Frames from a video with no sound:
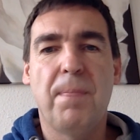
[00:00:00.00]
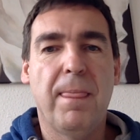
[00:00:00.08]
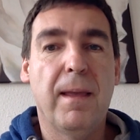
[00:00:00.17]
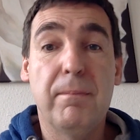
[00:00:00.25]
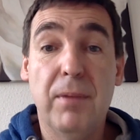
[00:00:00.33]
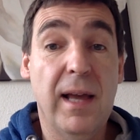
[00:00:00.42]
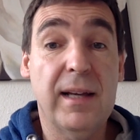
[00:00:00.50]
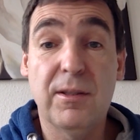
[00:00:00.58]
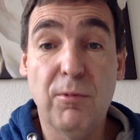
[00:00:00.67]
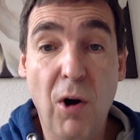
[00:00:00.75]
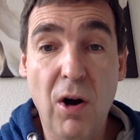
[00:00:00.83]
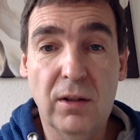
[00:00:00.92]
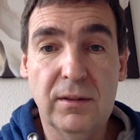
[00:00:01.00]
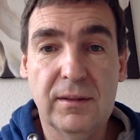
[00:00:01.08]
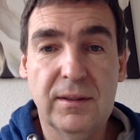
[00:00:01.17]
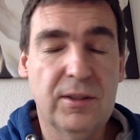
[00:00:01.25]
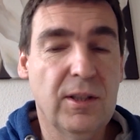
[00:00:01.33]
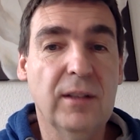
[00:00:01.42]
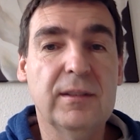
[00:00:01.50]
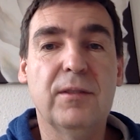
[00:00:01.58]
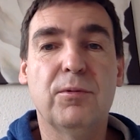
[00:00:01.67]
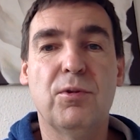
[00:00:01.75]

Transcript: black swan started to